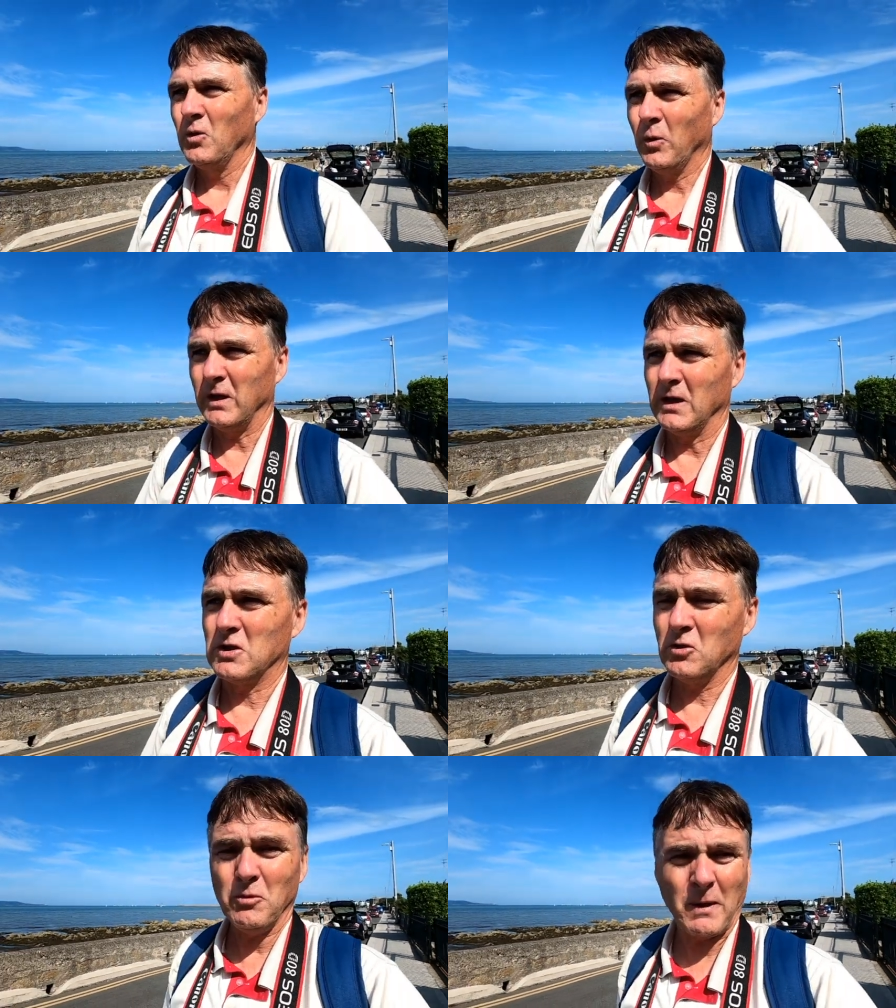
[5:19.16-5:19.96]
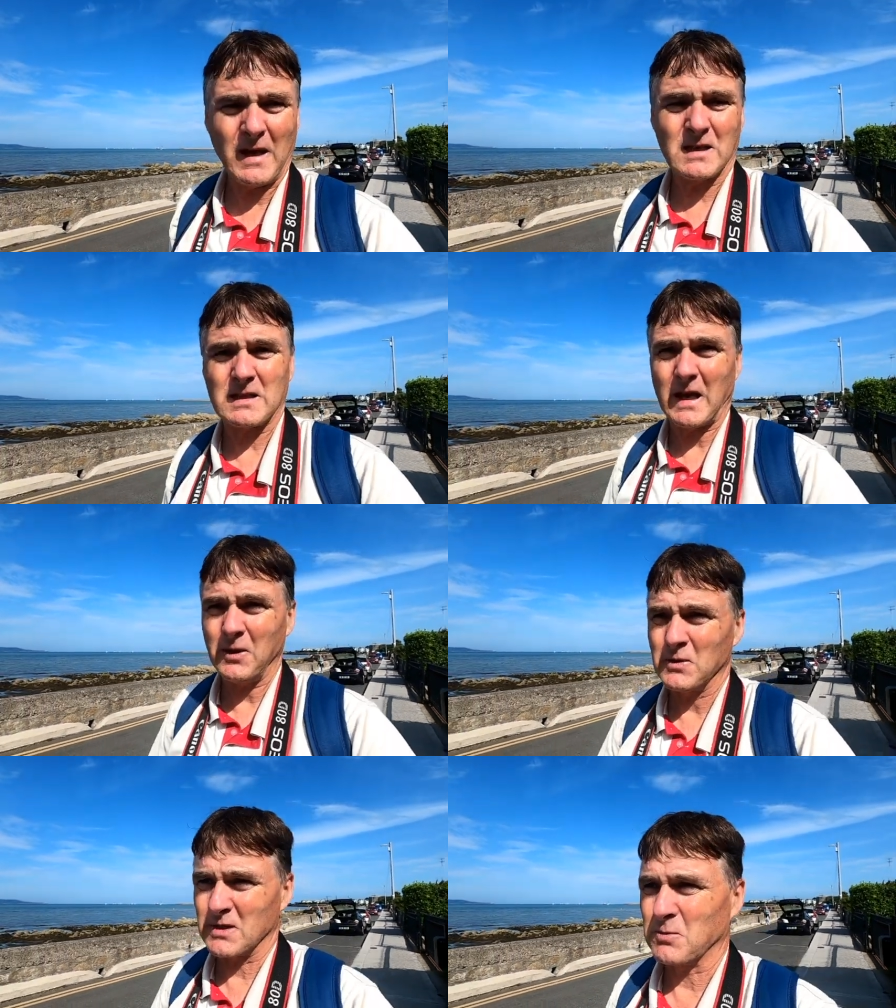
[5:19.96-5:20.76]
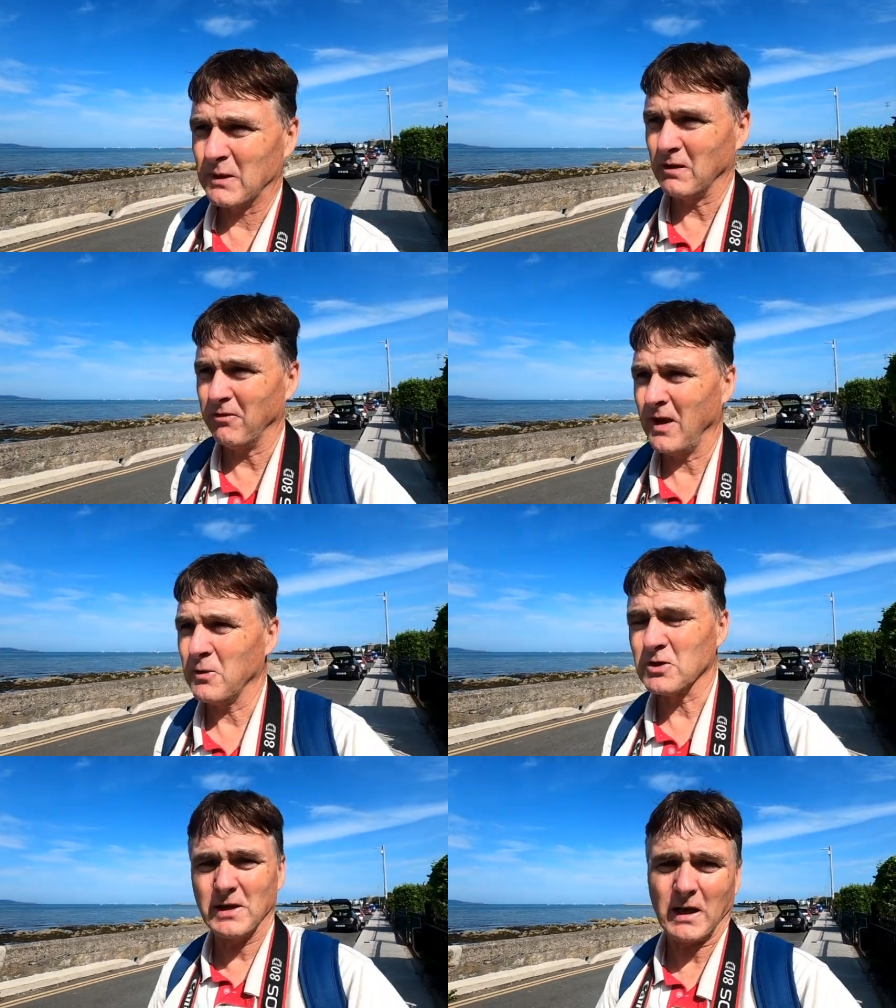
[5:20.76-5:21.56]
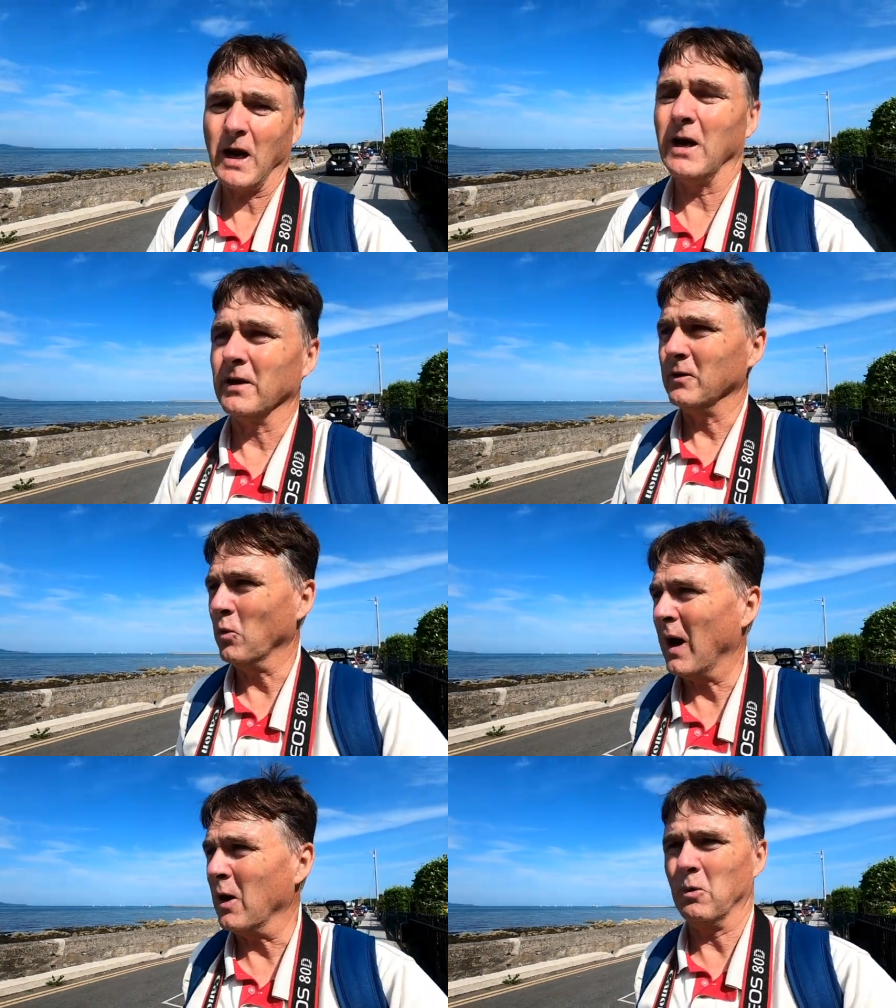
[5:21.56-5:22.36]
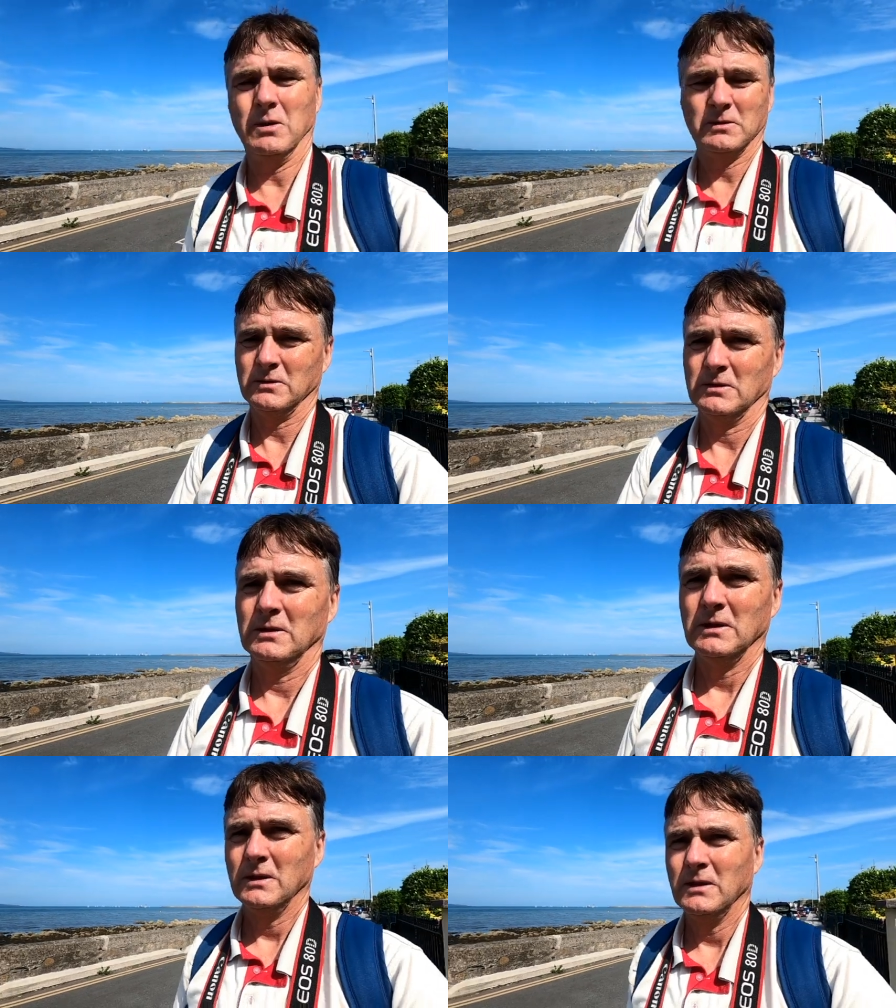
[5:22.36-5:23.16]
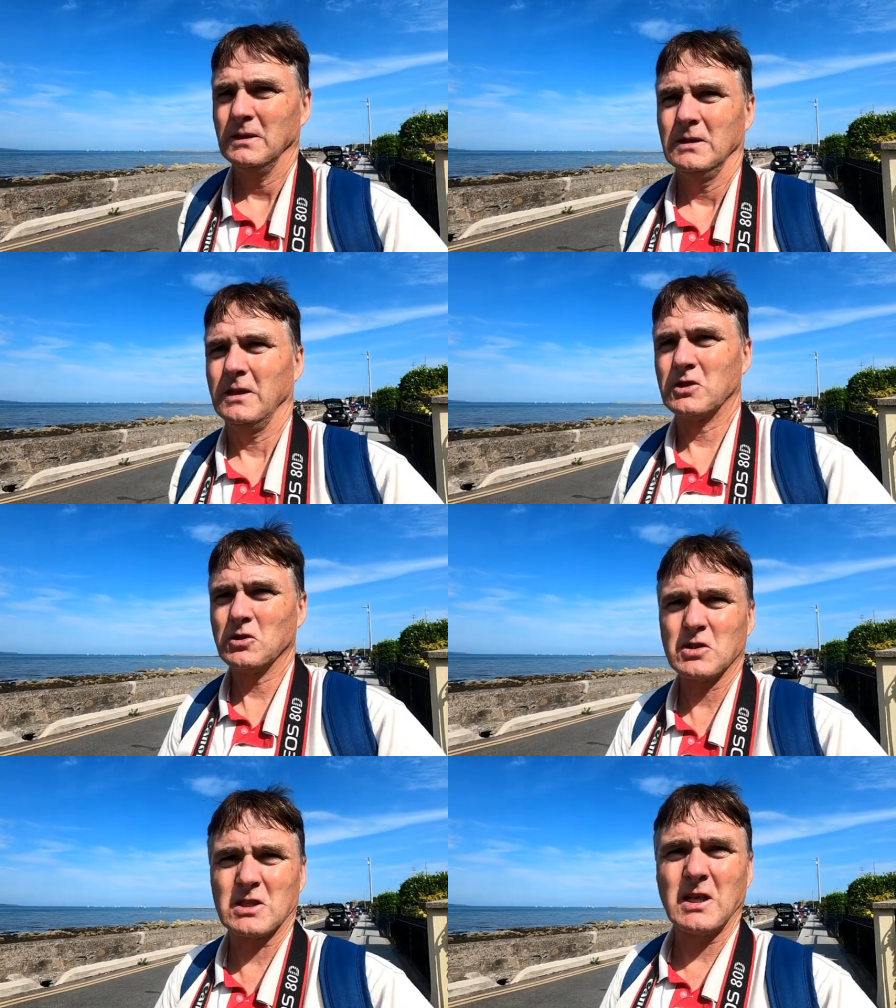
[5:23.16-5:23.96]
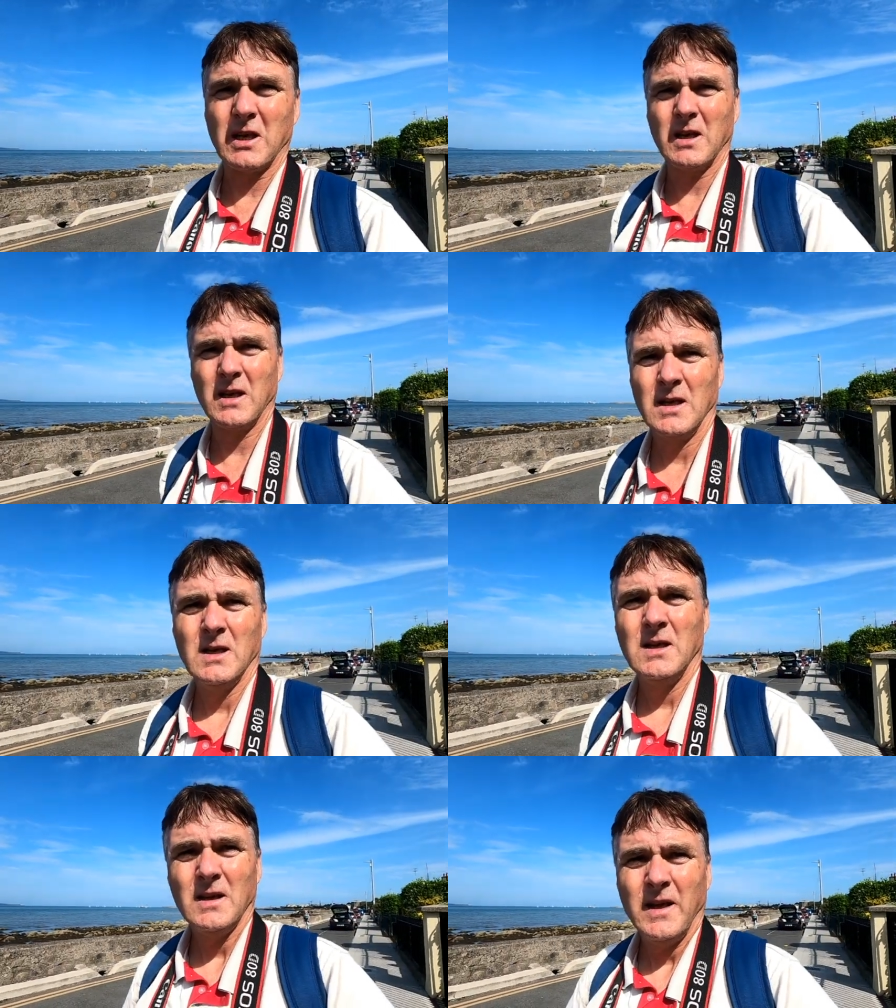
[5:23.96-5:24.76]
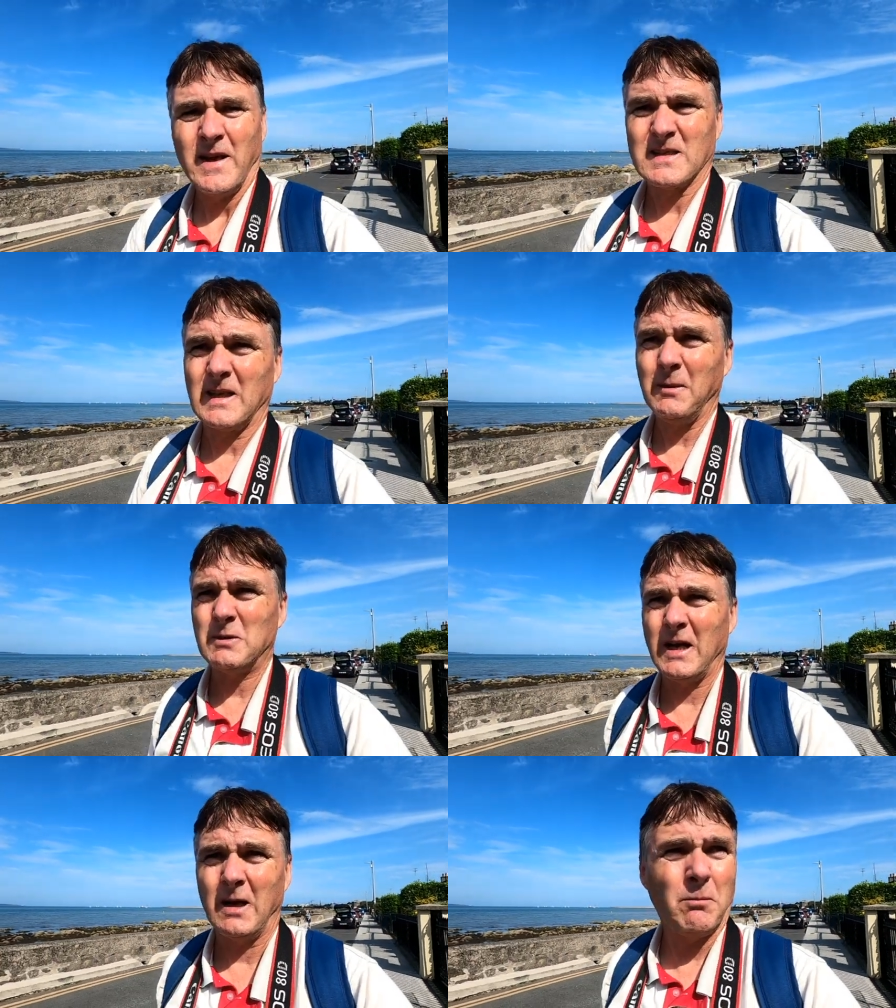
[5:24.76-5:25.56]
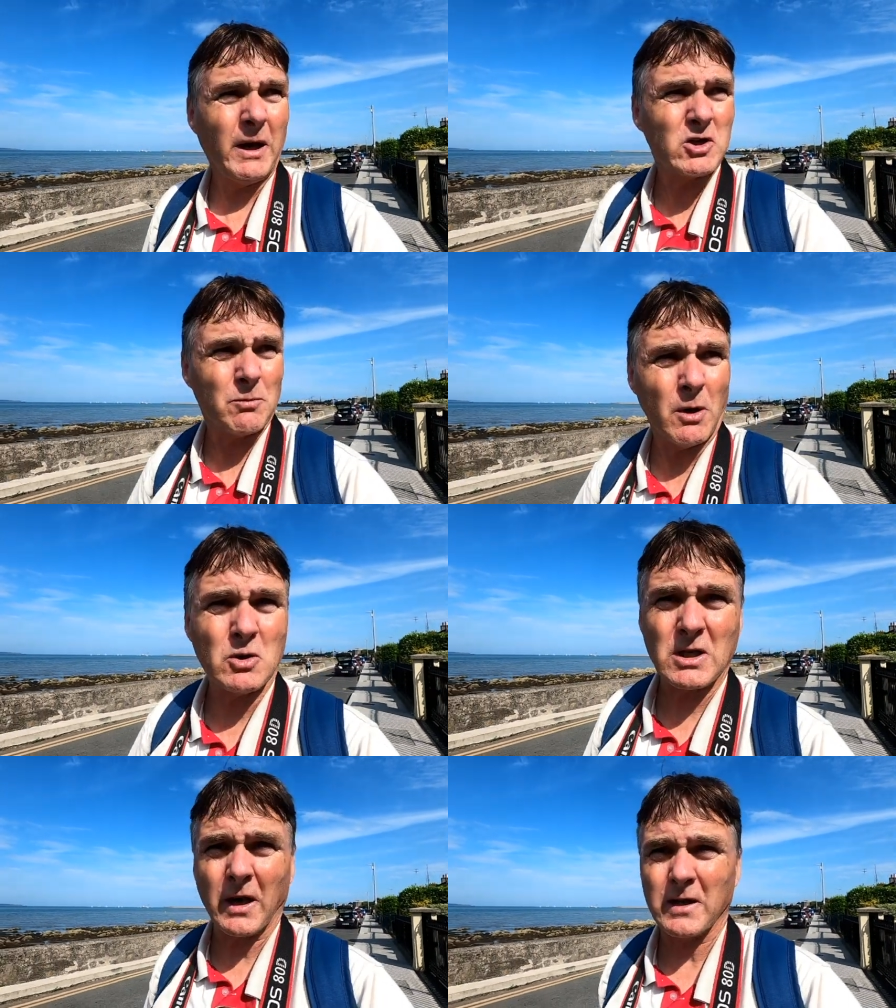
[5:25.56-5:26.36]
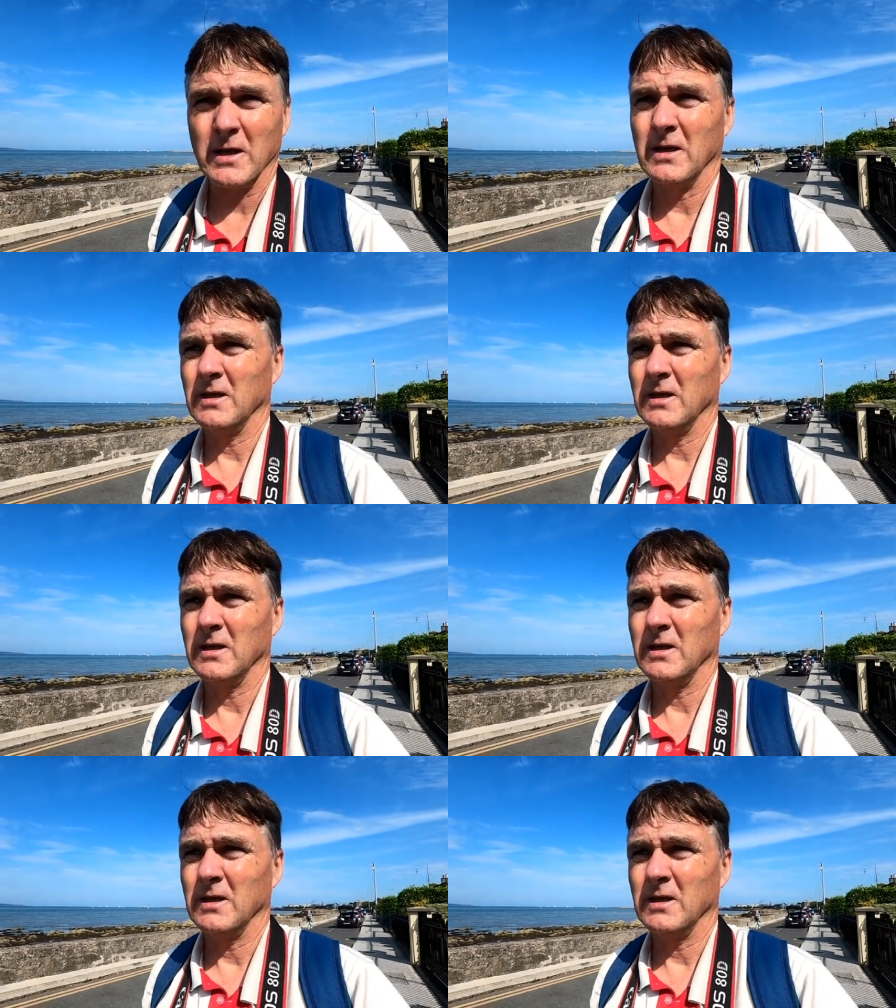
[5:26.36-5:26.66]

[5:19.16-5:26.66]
when you do pass the houses with the flowers in the garden, wow. It's just, as I keep saying, picture postcard.